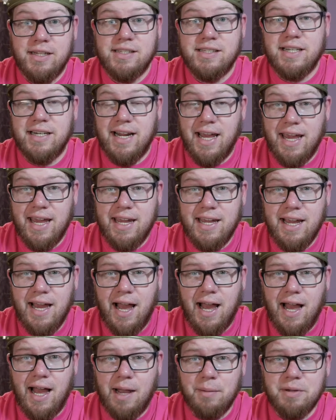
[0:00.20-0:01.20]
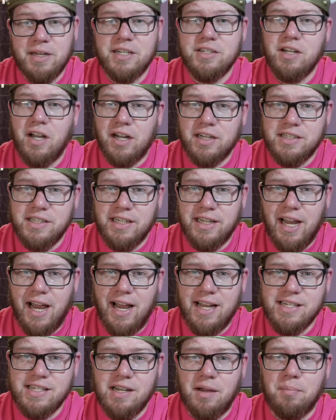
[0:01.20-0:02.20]
Today, I'm going to talk to you
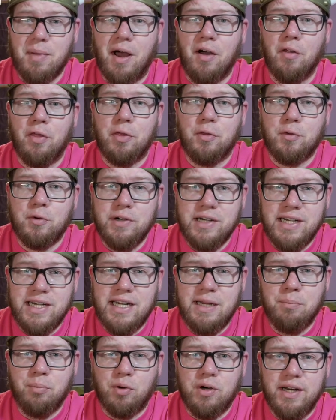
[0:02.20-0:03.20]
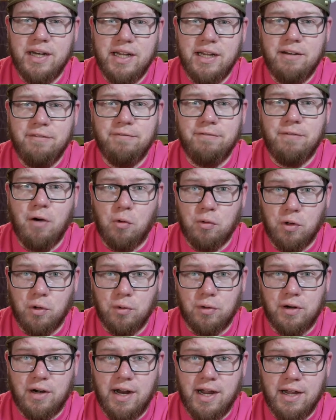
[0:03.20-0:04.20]
guys about 3D printed
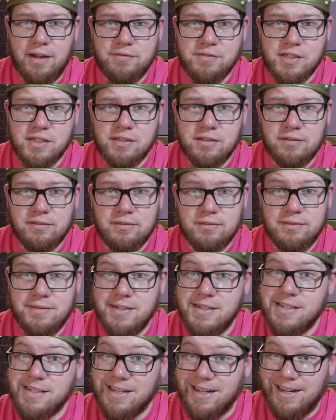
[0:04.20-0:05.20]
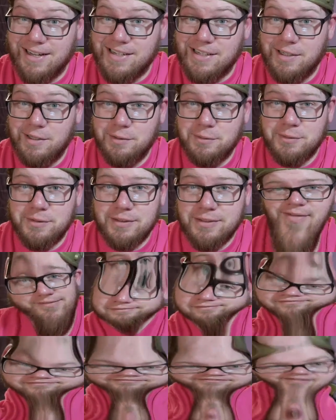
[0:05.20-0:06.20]
photographs. Stay tuned.
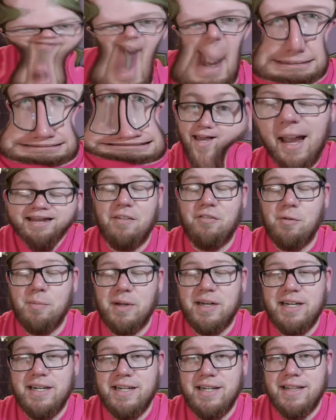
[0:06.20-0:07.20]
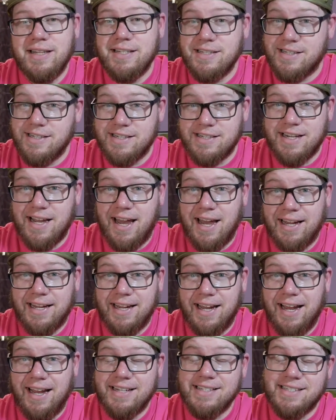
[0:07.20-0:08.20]
Hey everybody, this is
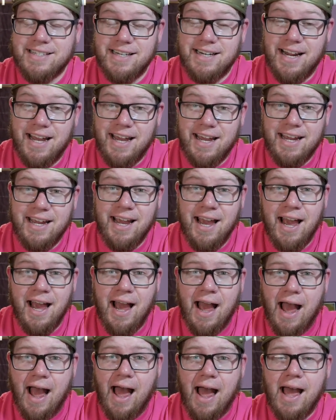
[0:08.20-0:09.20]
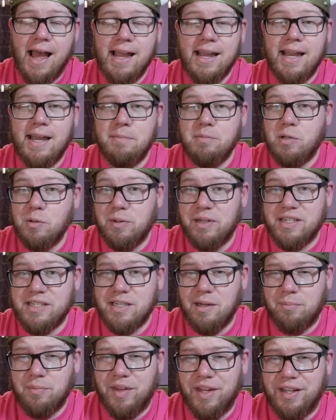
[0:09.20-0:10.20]
Zach, and today I am doing
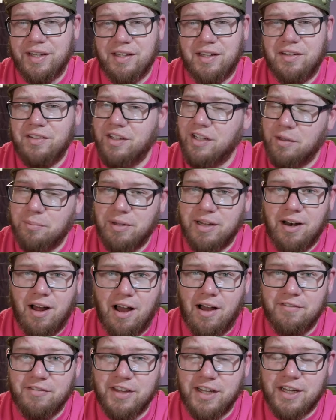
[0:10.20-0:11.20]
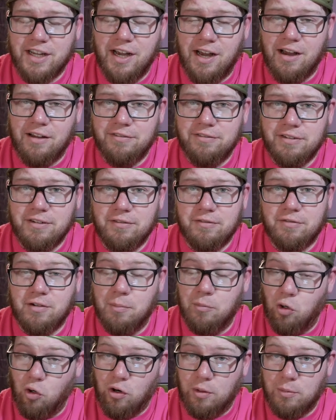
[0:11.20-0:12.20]
something a little bit off the cuff
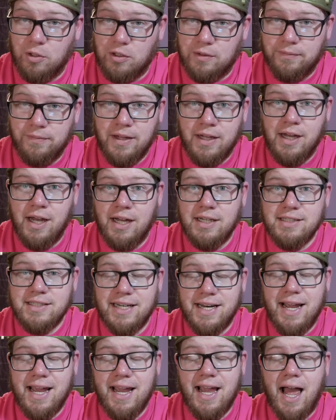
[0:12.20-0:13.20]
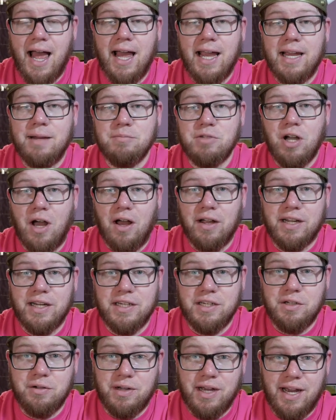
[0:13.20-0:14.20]
from normal. Today I am
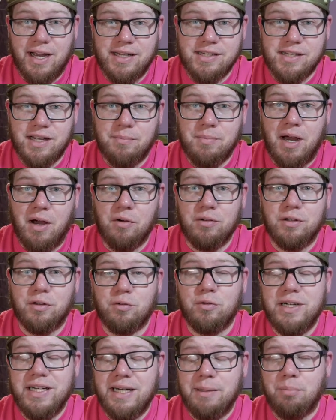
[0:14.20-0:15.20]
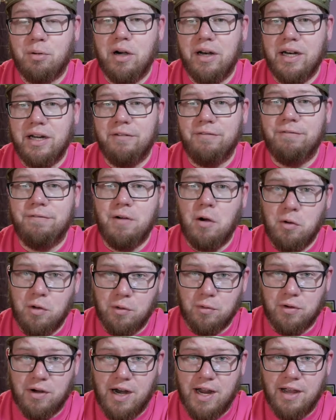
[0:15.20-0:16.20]
talking to you guys about 3D printed
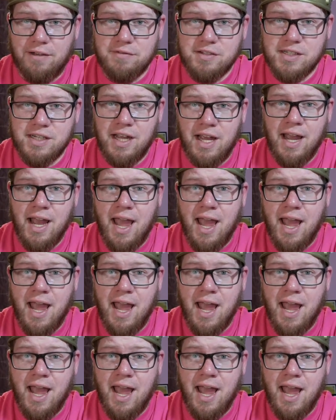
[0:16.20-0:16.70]
photographs.